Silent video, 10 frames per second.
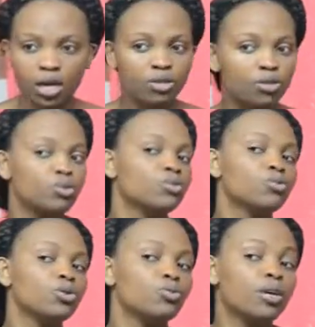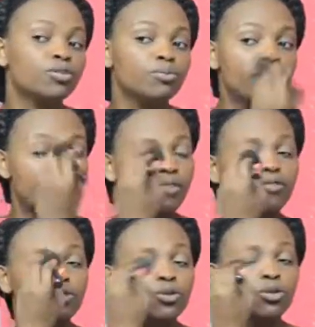You want to be
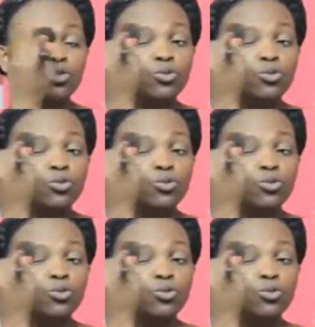careful not